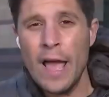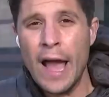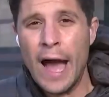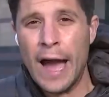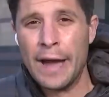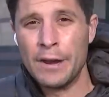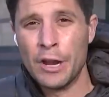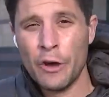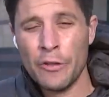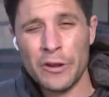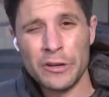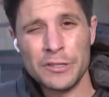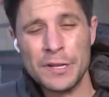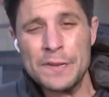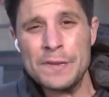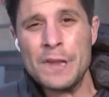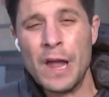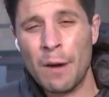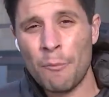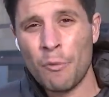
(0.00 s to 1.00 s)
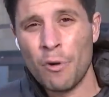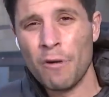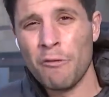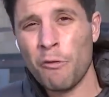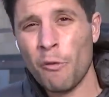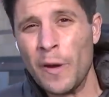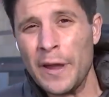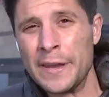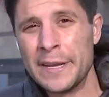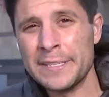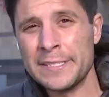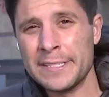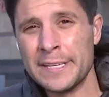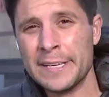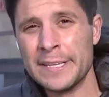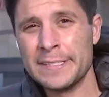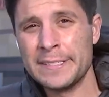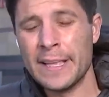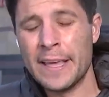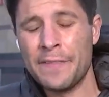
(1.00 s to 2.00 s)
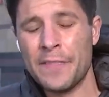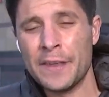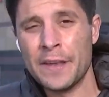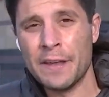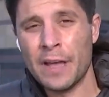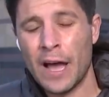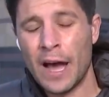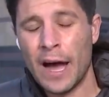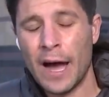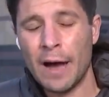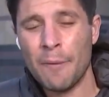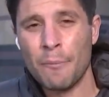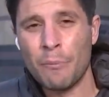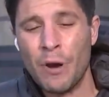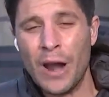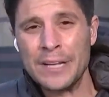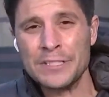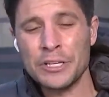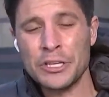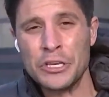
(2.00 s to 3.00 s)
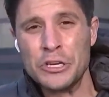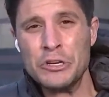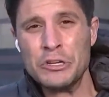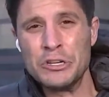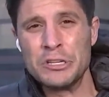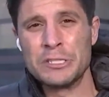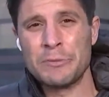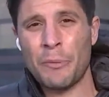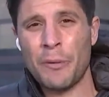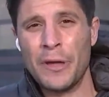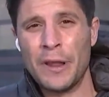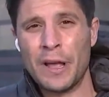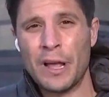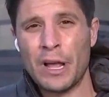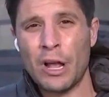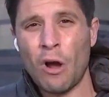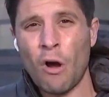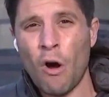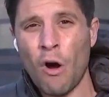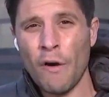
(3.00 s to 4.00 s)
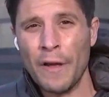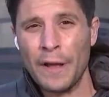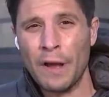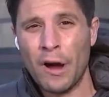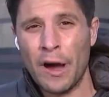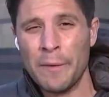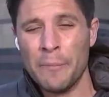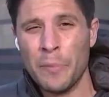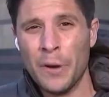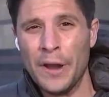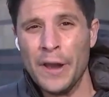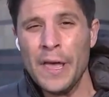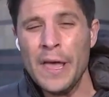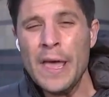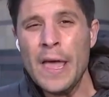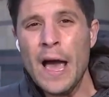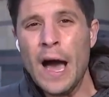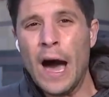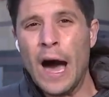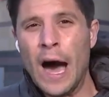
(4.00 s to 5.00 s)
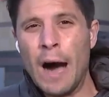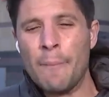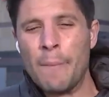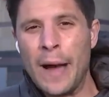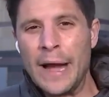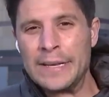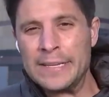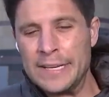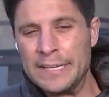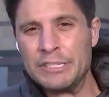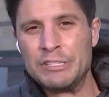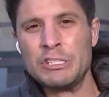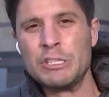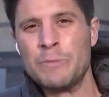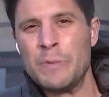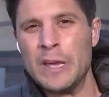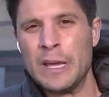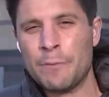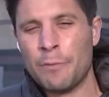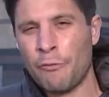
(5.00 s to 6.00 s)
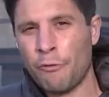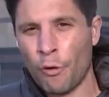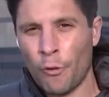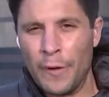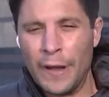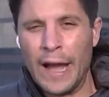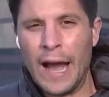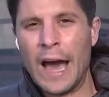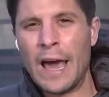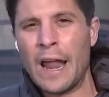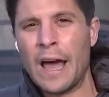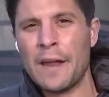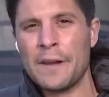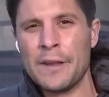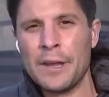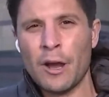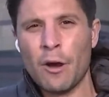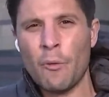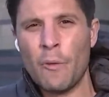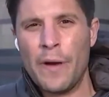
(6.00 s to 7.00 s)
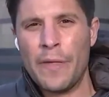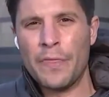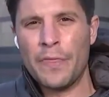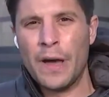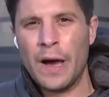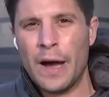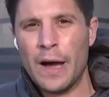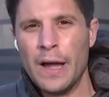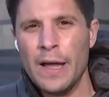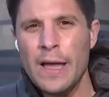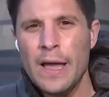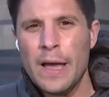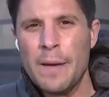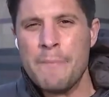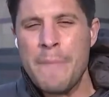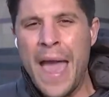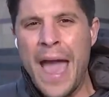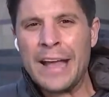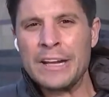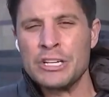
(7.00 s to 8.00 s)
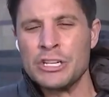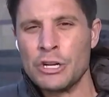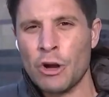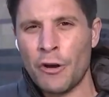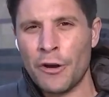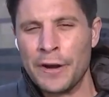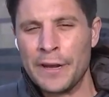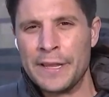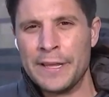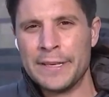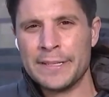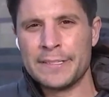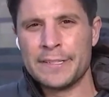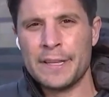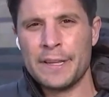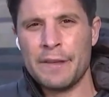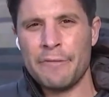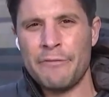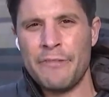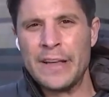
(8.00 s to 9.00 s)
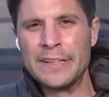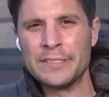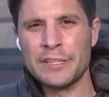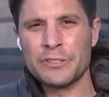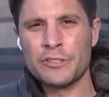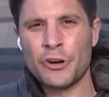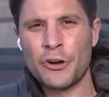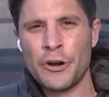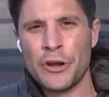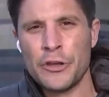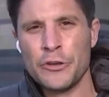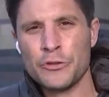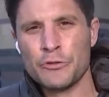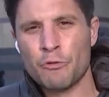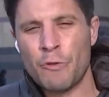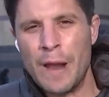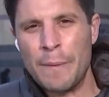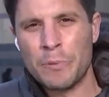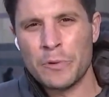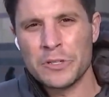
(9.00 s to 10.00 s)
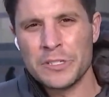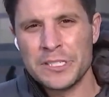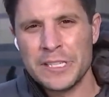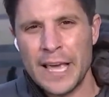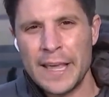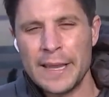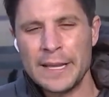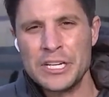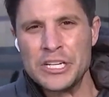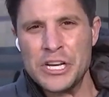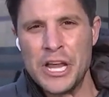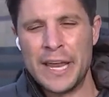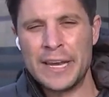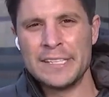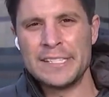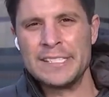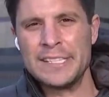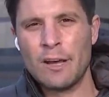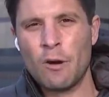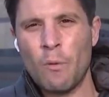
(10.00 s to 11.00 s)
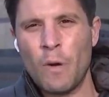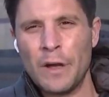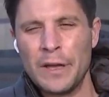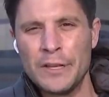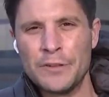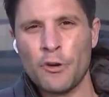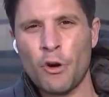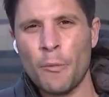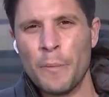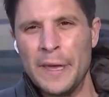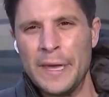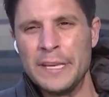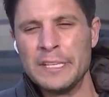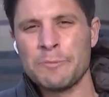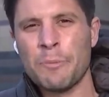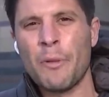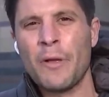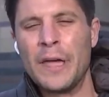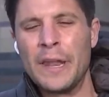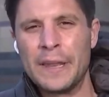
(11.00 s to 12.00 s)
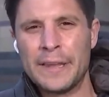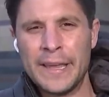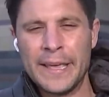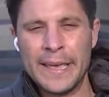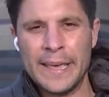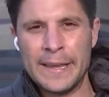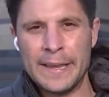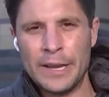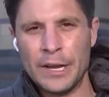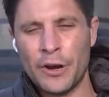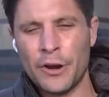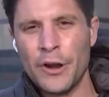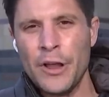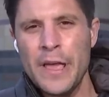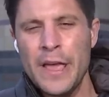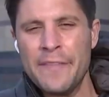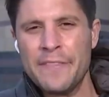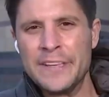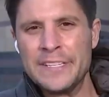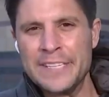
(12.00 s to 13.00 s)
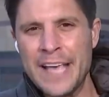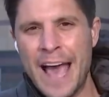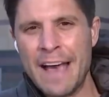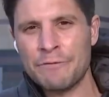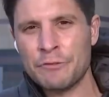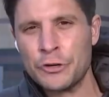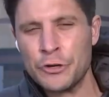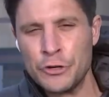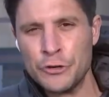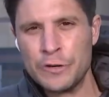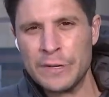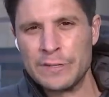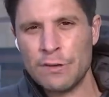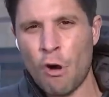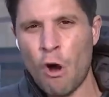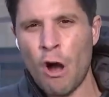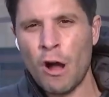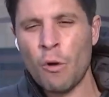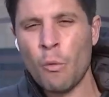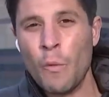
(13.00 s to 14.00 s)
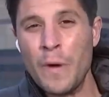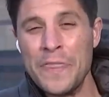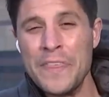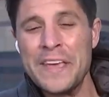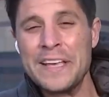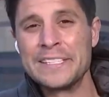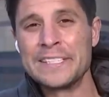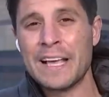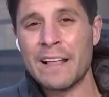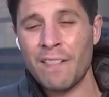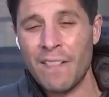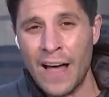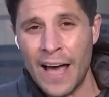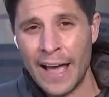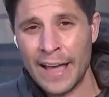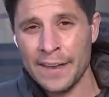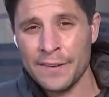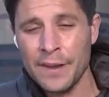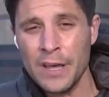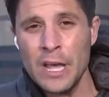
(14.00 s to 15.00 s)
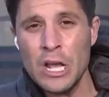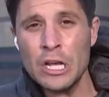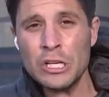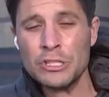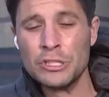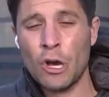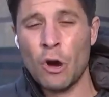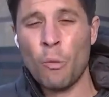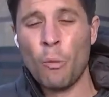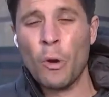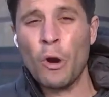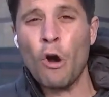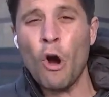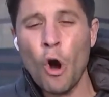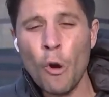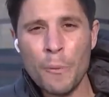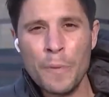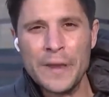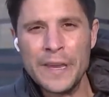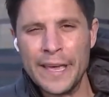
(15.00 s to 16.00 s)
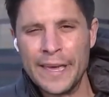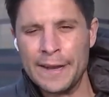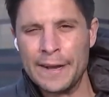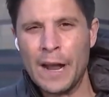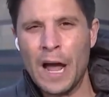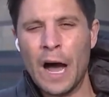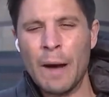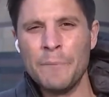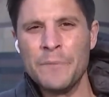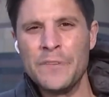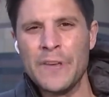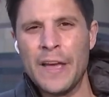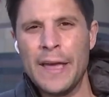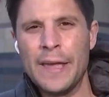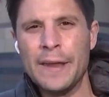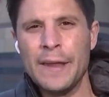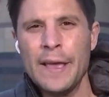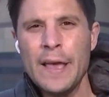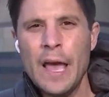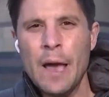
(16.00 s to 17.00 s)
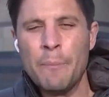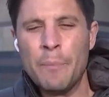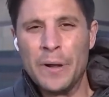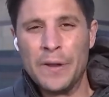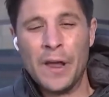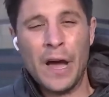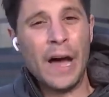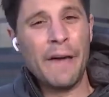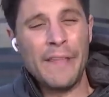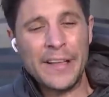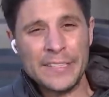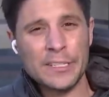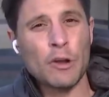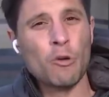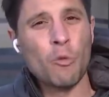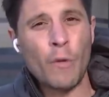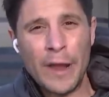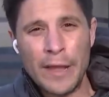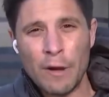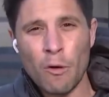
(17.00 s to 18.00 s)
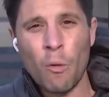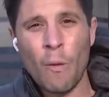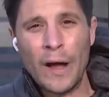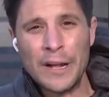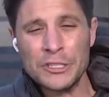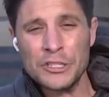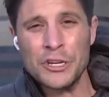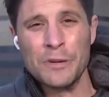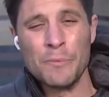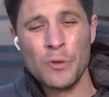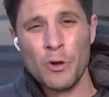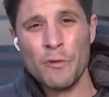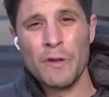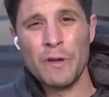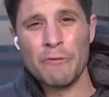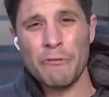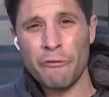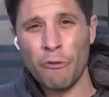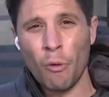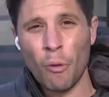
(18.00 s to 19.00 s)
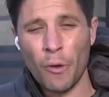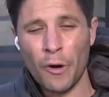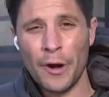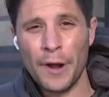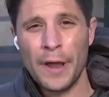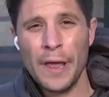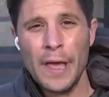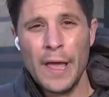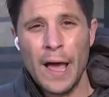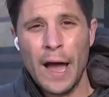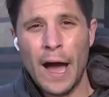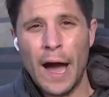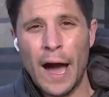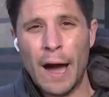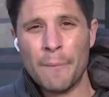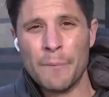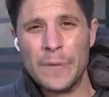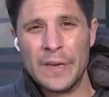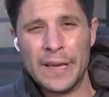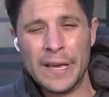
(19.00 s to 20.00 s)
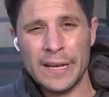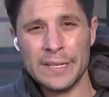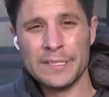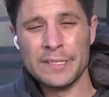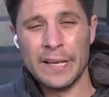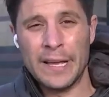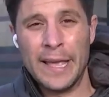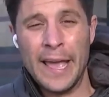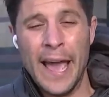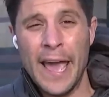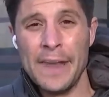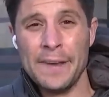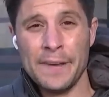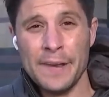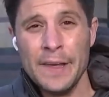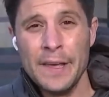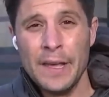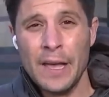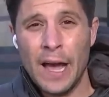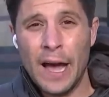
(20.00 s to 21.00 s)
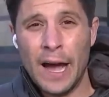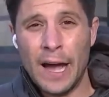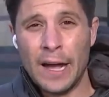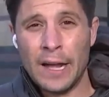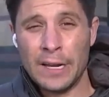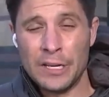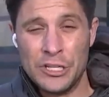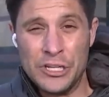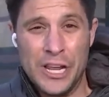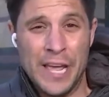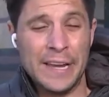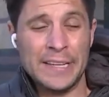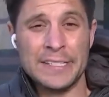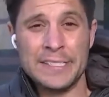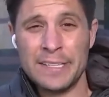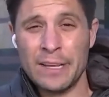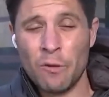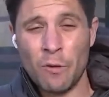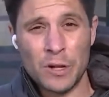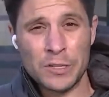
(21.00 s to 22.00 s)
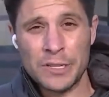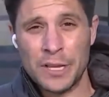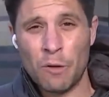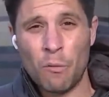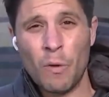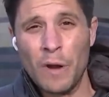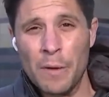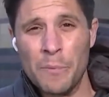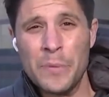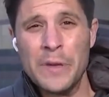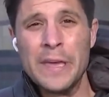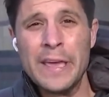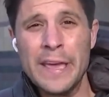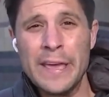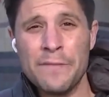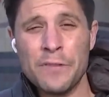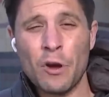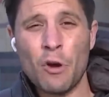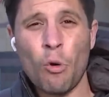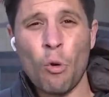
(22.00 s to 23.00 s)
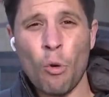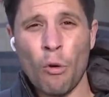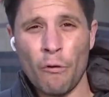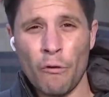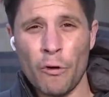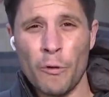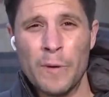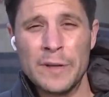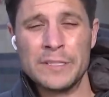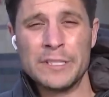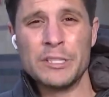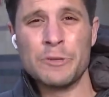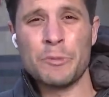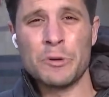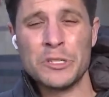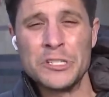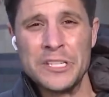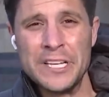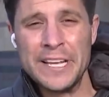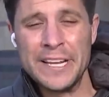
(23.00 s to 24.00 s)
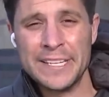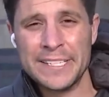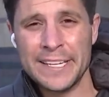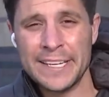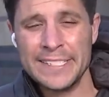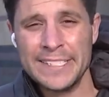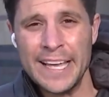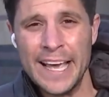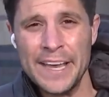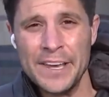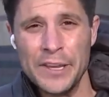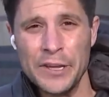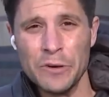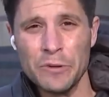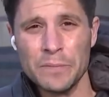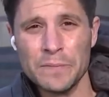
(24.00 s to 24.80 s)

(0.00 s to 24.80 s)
I know there's a number of witnesses that the prosecution's planning on calling on. But I did speak before we got on here with Max Shart. He is the defense attorney who's representing Shannon Stillwell. He told me he's planning to get here this afternoon to talk with his client. So we're hoping to get an update. But that's a great question moving forward because, again, Shannon Stillwell is going to want to be in the courtroom as these proceedings continue.